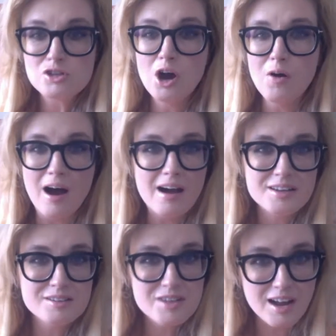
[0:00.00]
so I
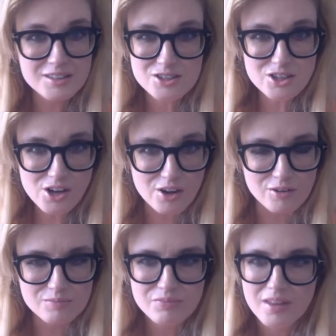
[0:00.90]
can tell it to you.
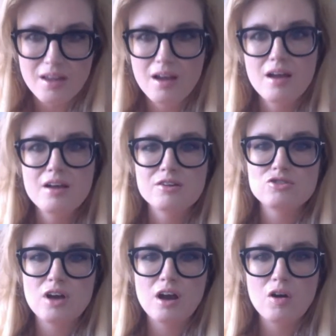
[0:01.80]

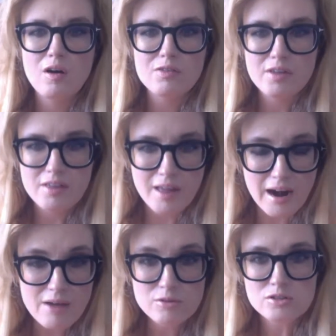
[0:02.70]
So, and
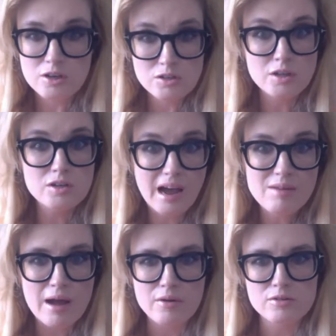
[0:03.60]
I was, because at the time
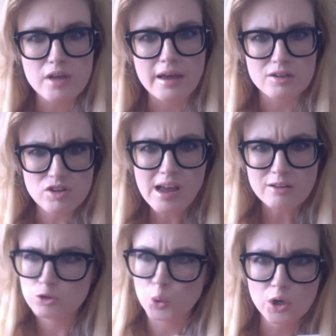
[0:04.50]
I was like, is
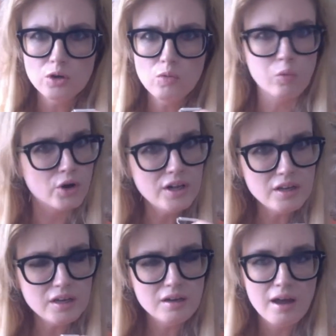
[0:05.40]
that true?
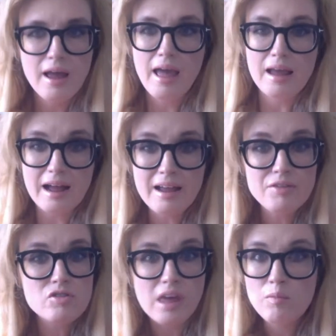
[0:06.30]
Really? And I had
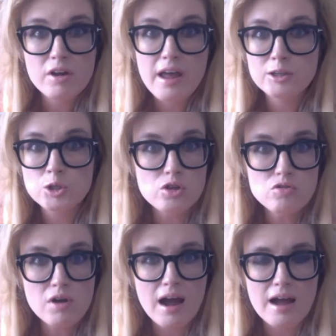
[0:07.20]
the same reaction that
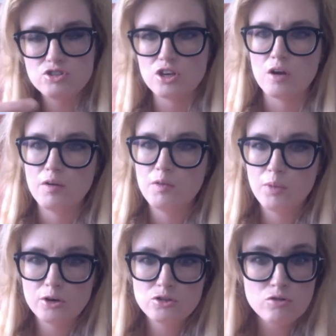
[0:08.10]
you guys do. And the
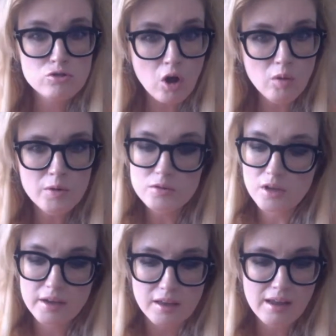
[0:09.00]
person who told me was
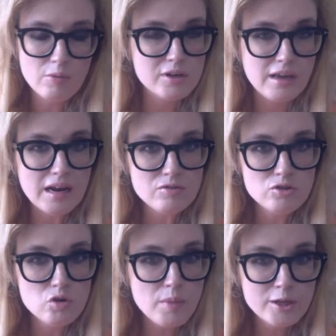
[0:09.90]
like, yeah, we can't even
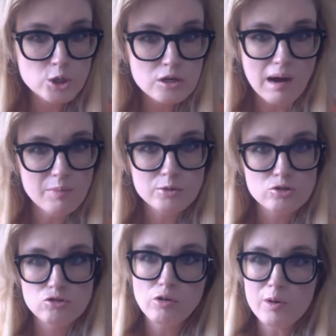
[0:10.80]
do a major comic book
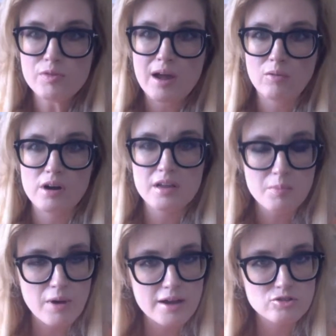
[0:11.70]
story without running
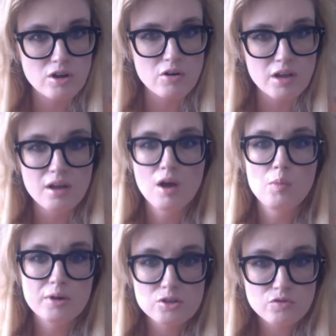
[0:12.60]
it by Sony,
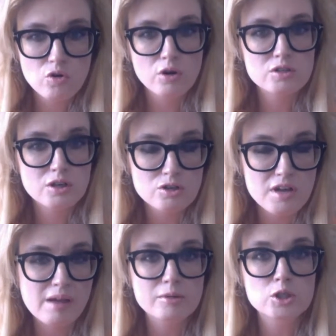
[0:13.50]
because of course that could
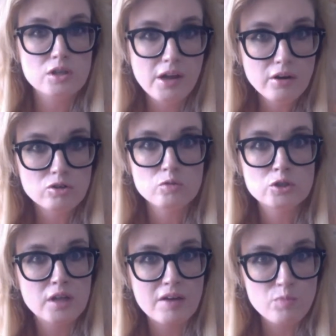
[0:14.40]
damage the character,
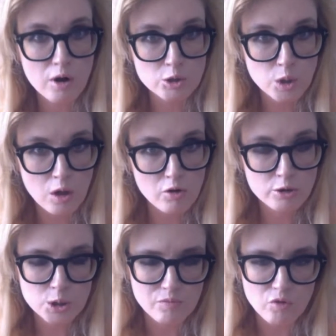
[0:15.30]
which they have partial
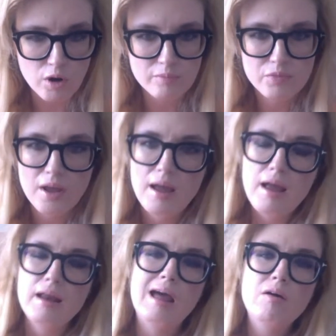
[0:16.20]
ownership for.
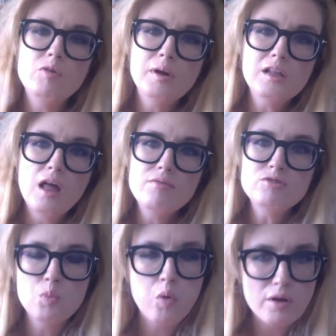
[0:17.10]
Now, everybody
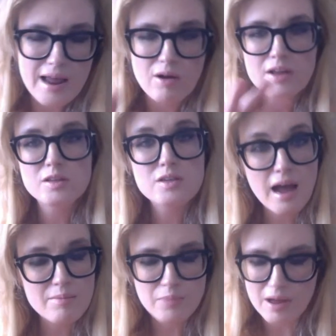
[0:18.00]
loves support. now at the
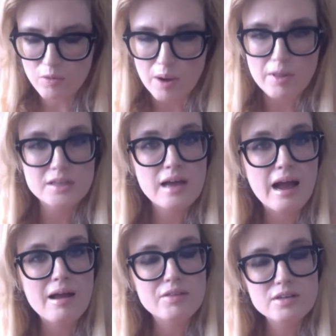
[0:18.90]
time, by the way, by the time,
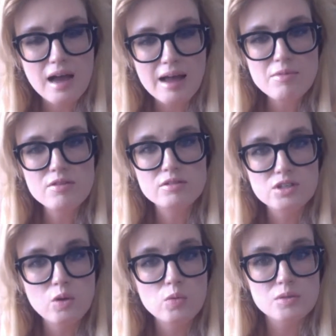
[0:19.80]
at the time that this
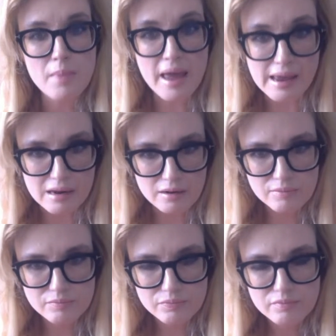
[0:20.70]
deal was made,
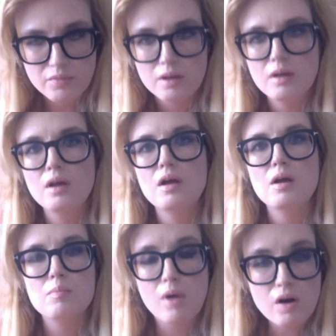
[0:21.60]

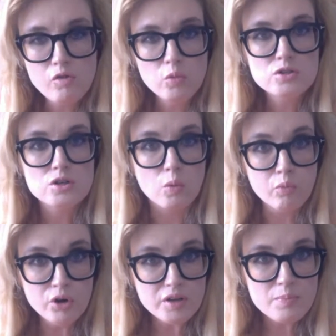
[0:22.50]
Marvel was in a
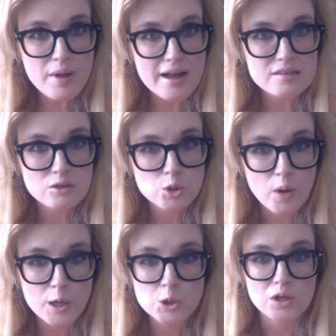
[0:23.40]
really bad
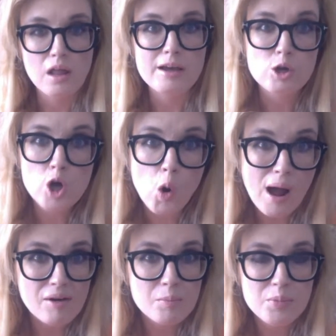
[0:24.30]
situation, like go
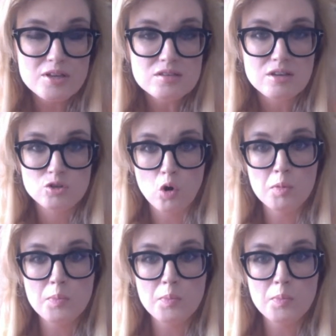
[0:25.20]
out of business or